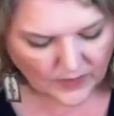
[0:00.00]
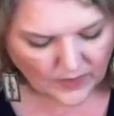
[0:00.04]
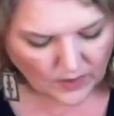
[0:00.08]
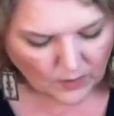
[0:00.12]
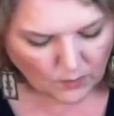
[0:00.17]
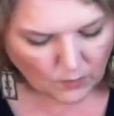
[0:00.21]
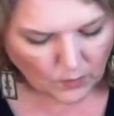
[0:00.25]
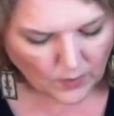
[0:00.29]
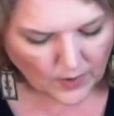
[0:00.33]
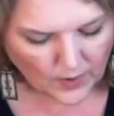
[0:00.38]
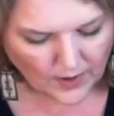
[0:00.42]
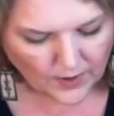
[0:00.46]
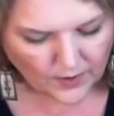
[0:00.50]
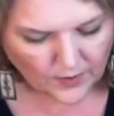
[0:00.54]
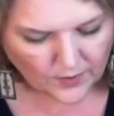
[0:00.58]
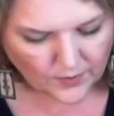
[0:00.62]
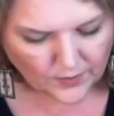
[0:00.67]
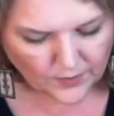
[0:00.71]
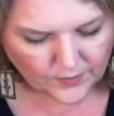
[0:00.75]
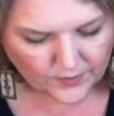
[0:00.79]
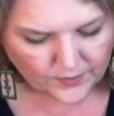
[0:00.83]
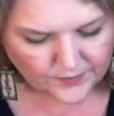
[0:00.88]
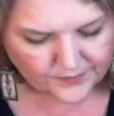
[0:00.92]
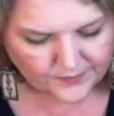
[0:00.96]

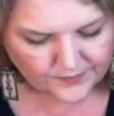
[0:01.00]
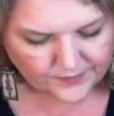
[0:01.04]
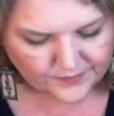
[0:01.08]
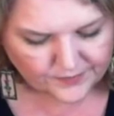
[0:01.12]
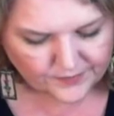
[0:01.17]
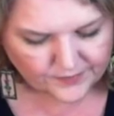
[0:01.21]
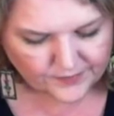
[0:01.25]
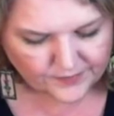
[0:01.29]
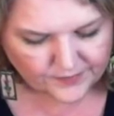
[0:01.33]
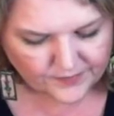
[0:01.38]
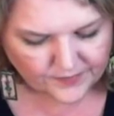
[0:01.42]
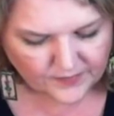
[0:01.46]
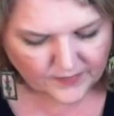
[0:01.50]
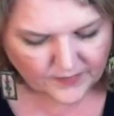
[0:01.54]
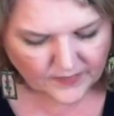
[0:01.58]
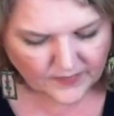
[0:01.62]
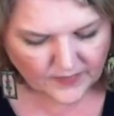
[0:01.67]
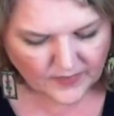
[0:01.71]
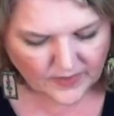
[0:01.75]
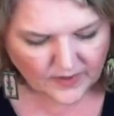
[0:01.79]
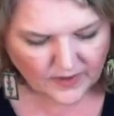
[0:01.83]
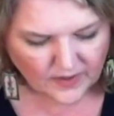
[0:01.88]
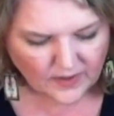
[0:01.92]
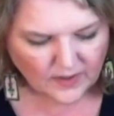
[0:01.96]
Wow.
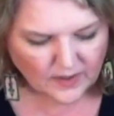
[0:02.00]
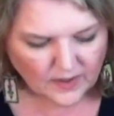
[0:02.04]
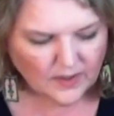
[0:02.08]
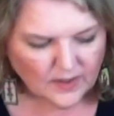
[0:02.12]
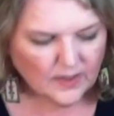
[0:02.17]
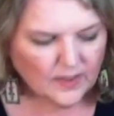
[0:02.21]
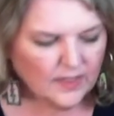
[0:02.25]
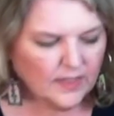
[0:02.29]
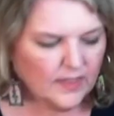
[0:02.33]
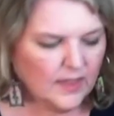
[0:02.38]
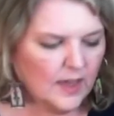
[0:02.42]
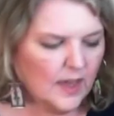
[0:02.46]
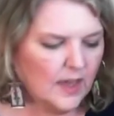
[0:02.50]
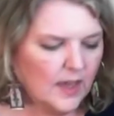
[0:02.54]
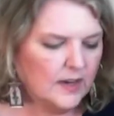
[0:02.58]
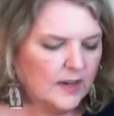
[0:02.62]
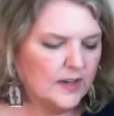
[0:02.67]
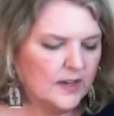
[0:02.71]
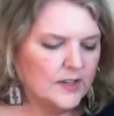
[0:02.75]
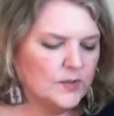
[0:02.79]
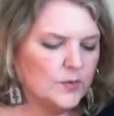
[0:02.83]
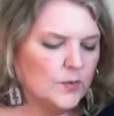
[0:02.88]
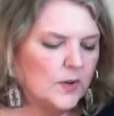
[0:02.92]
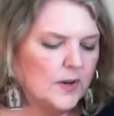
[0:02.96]
That
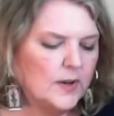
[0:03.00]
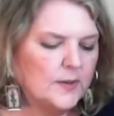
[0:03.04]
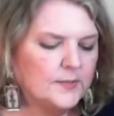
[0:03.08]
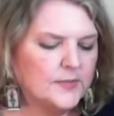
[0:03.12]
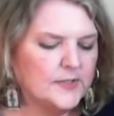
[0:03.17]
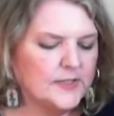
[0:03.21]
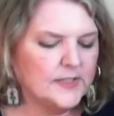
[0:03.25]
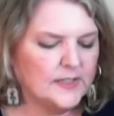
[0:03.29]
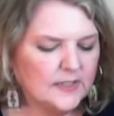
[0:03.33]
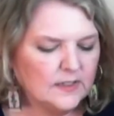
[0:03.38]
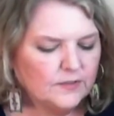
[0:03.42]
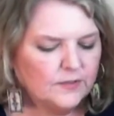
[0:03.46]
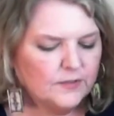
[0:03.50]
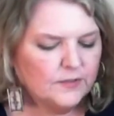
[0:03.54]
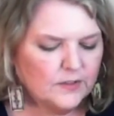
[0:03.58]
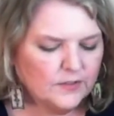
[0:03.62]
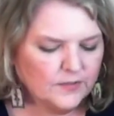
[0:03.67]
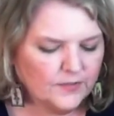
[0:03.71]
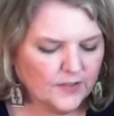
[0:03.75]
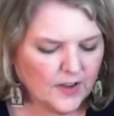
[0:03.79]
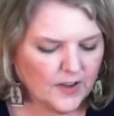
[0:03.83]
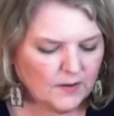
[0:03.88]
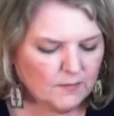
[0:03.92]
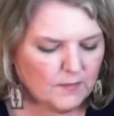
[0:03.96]
is what I'm seeing for
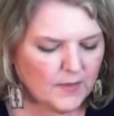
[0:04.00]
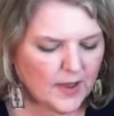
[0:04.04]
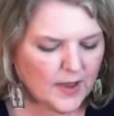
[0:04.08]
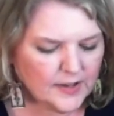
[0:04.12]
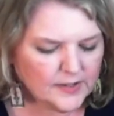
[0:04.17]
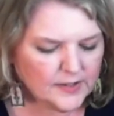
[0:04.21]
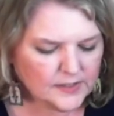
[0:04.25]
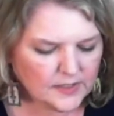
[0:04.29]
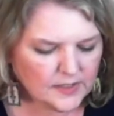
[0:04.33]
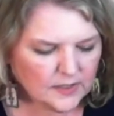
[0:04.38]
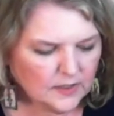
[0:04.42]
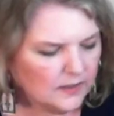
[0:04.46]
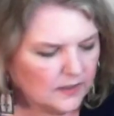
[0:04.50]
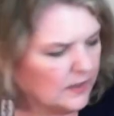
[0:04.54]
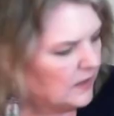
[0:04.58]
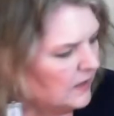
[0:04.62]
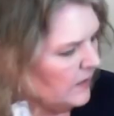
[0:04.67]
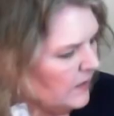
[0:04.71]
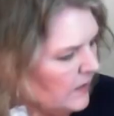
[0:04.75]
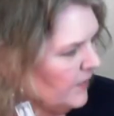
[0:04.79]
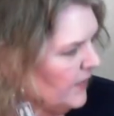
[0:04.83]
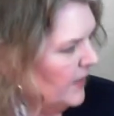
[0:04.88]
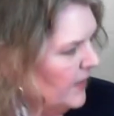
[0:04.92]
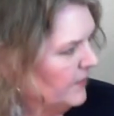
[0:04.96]
Divine Masculine and
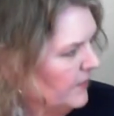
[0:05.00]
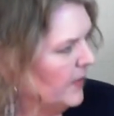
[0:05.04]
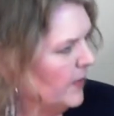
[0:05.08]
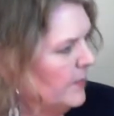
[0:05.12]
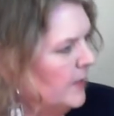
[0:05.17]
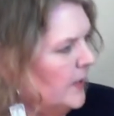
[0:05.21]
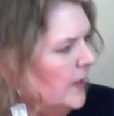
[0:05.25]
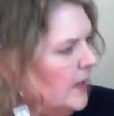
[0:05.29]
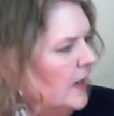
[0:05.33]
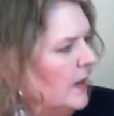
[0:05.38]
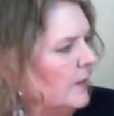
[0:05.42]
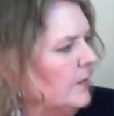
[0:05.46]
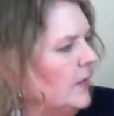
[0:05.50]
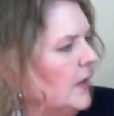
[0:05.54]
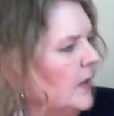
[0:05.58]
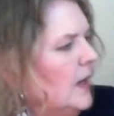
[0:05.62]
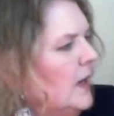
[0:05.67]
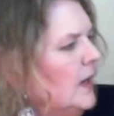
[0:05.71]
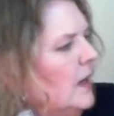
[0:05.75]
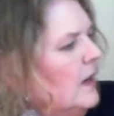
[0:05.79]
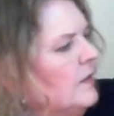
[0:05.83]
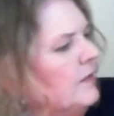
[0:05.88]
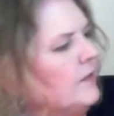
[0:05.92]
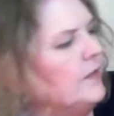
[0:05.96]
Divine Feminine. I'm going to
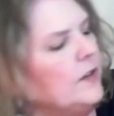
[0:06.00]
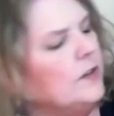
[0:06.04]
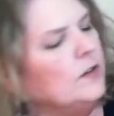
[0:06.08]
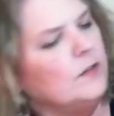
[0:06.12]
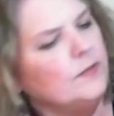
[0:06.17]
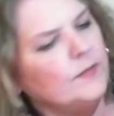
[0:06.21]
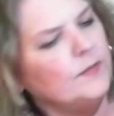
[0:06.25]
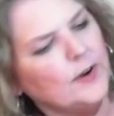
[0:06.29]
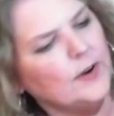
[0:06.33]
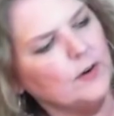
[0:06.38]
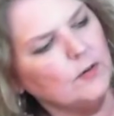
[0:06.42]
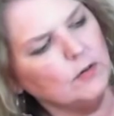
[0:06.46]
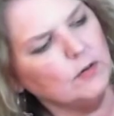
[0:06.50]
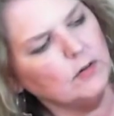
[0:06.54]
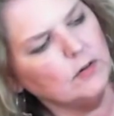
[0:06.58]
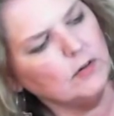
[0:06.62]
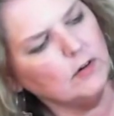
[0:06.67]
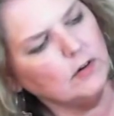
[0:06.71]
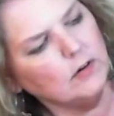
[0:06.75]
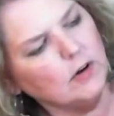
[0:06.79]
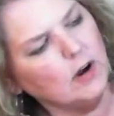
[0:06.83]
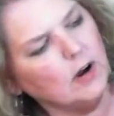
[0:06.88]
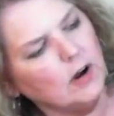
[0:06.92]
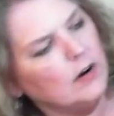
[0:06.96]
get a few of my
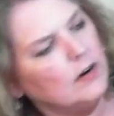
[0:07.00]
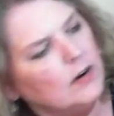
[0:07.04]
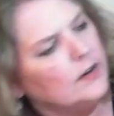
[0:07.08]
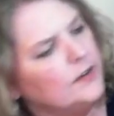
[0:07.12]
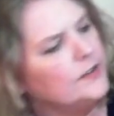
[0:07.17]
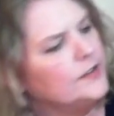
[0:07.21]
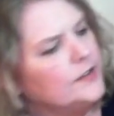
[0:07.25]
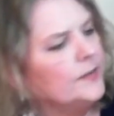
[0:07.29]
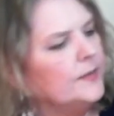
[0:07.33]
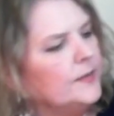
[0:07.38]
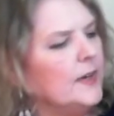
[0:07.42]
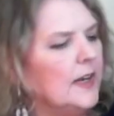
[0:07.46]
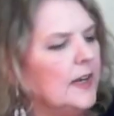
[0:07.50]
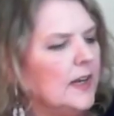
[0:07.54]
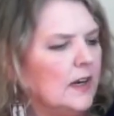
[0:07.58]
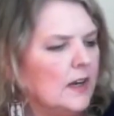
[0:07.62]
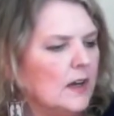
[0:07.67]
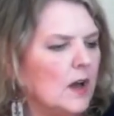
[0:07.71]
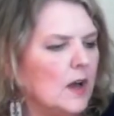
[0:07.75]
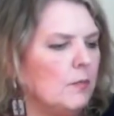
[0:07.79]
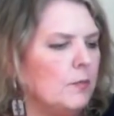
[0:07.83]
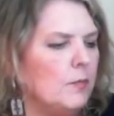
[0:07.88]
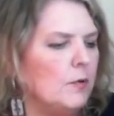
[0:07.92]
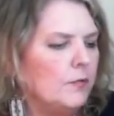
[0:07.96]
oracle cards. I'm going to get a
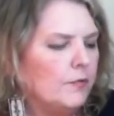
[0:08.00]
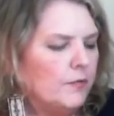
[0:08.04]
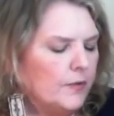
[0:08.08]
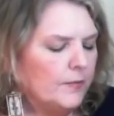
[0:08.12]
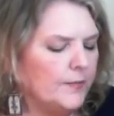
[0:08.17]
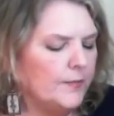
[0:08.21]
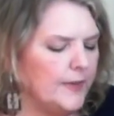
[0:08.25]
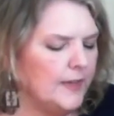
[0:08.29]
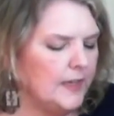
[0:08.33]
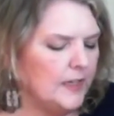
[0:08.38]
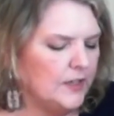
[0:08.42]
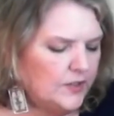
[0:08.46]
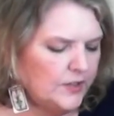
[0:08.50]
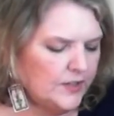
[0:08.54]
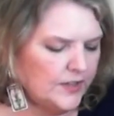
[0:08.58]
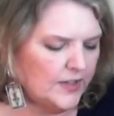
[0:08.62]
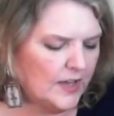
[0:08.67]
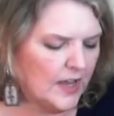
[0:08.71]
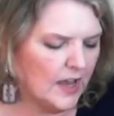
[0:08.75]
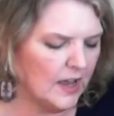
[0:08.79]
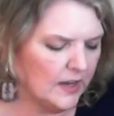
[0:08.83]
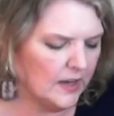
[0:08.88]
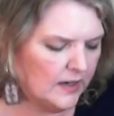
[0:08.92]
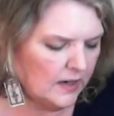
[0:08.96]
couple from each
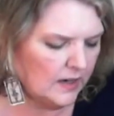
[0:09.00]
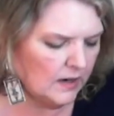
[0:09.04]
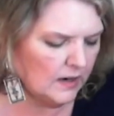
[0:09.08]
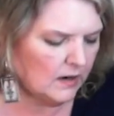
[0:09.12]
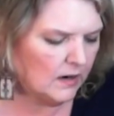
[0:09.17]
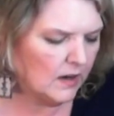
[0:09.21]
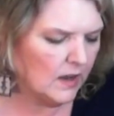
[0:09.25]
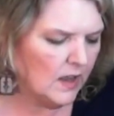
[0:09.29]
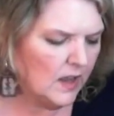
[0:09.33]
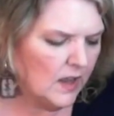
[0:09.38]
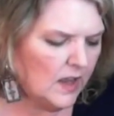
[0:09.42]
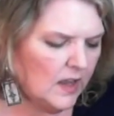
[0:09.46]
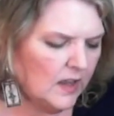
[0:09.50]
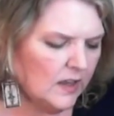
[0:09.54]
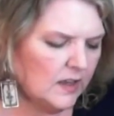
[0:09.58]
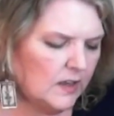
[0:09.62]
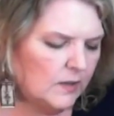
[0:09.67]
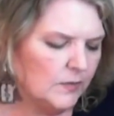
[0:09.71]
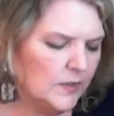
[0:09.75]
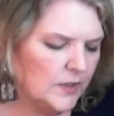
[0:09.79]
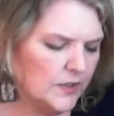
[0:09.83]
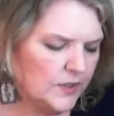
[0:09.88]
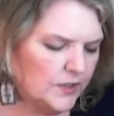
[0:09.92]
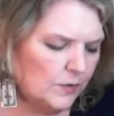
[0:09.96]
side here. Give
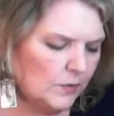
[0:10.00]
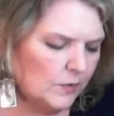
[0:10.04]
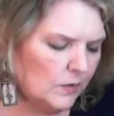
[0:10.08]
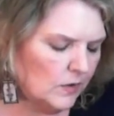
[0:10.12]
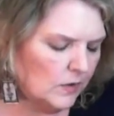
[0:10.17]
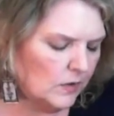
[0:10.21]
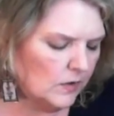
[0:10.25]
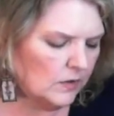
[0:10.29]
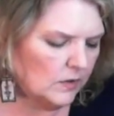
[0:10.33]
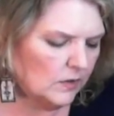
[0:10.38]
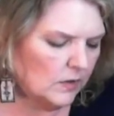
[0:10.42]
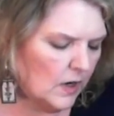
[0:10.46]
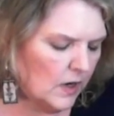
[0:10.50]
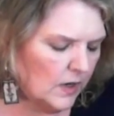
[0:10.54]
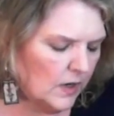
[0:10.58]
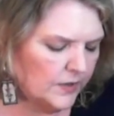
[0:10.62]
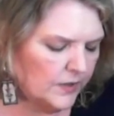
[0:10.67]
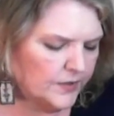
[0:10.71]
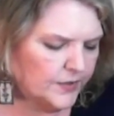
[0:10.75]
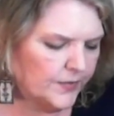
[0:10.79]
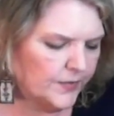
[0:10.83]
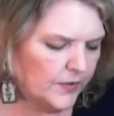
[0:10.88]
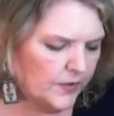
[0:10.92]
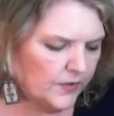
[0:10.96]
me 2 oracle
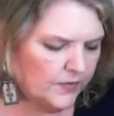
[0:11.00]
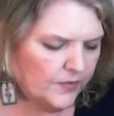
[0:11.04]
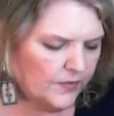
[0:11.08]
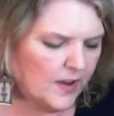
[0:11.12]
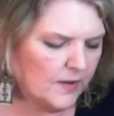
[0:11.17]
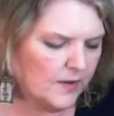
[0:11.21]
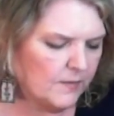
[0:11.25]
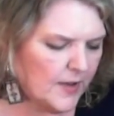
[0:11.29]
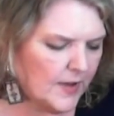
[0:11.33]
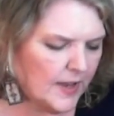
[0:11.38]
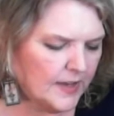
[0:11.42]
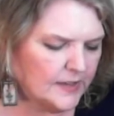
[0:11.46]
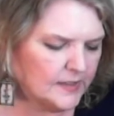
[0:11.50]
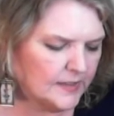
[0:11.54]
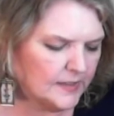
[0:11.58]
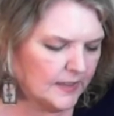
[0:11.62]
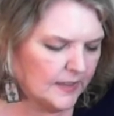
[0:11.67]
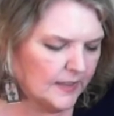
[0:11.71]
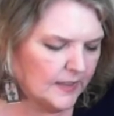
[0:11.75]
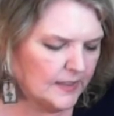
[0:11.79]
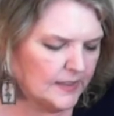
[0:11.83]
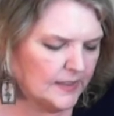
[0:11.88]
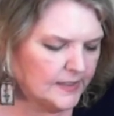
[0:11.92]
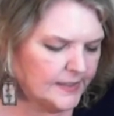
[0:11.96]
cards for Divine
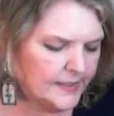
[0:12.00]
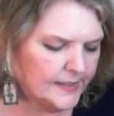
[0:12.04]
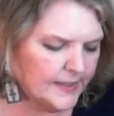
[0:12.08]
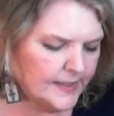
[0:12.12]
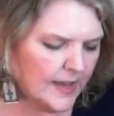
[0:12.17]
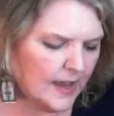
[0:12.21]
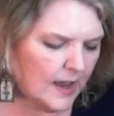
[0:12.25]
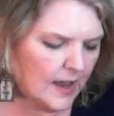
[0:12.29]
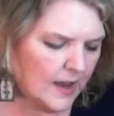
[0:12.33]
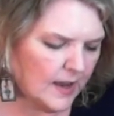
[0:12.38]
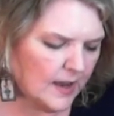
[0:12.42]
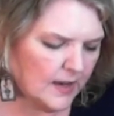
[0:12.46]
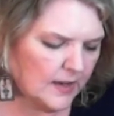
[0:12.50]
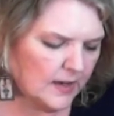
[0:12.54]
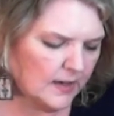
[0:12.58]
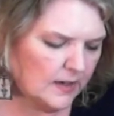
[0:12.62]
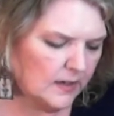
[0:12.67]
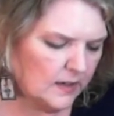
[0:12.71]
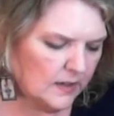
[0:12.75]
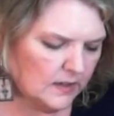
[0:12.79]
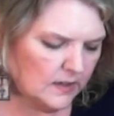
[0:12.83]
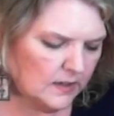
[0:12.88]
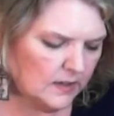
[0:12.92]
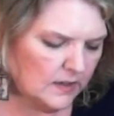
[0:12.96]
Masculine side.
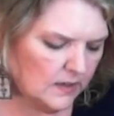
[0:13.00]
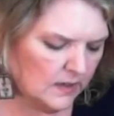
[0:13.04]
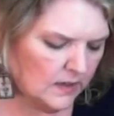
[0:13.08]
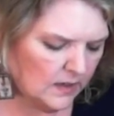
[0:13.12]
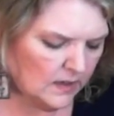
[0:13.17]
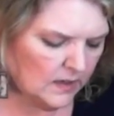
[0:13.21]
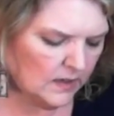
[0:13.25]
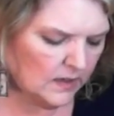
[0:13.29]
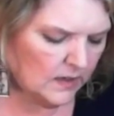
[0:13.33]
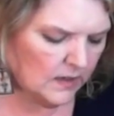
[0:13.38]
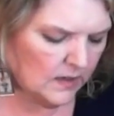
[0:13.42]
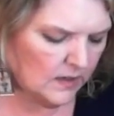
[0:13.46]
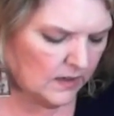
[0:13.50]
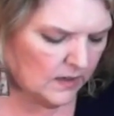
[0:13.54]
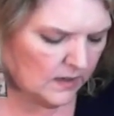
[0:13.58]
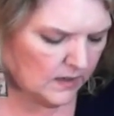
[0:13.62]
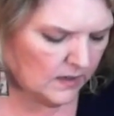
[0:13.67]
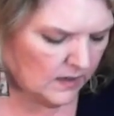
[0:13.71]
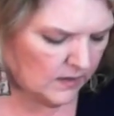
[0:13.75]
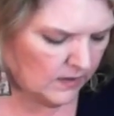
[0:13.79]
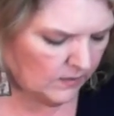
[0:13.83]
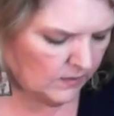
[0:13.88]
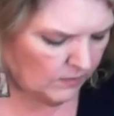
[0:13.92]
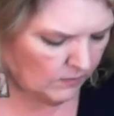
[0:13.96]

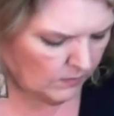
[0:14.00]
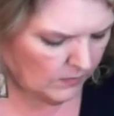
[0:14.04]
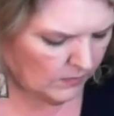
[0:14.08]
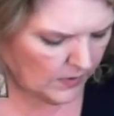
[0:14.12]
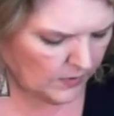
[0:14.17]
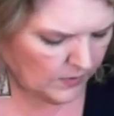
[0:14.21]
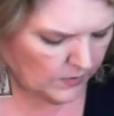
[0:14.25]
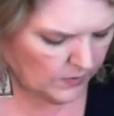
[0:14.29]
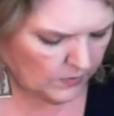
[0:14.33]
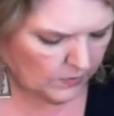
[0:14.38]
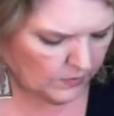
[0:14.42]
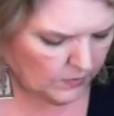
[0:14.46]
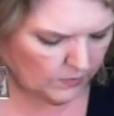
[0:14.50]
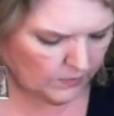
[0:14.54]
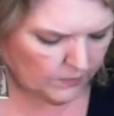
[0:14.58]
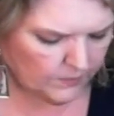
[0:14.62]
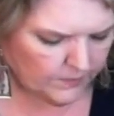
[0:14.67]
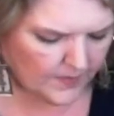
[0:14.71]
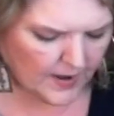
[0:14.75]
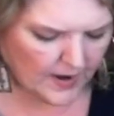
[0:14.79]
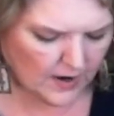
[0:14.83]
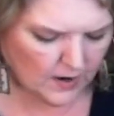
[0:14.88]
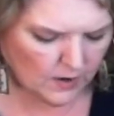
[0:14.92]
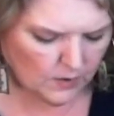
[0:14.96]
Whoa,
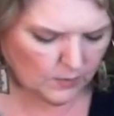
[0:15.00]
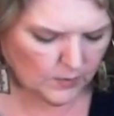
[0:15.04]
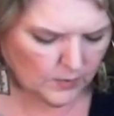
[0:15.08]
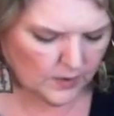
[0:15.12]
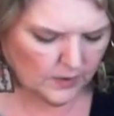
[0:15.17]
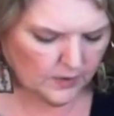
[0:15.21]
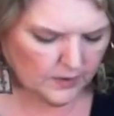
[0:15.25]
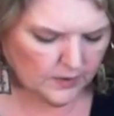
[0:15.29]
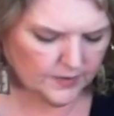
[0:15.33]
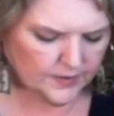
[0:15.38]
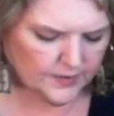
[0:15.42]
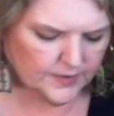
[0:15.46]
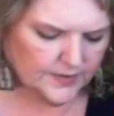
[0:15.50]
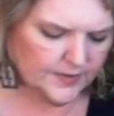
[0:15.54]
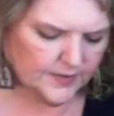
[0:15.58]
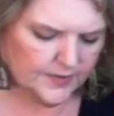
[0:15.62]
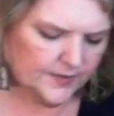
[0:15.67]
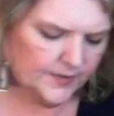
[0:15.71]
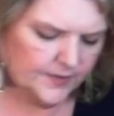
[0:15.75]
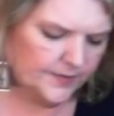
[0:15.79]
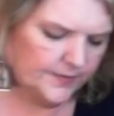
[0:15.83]
fireworks.